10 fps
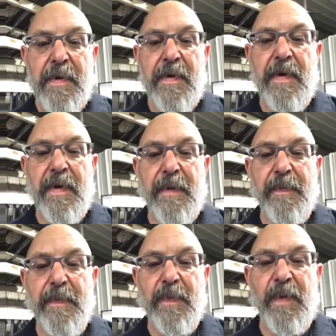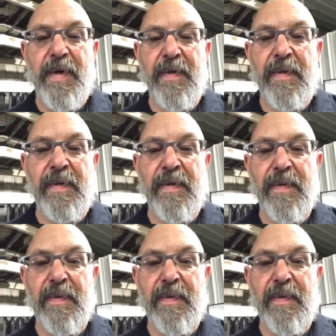We do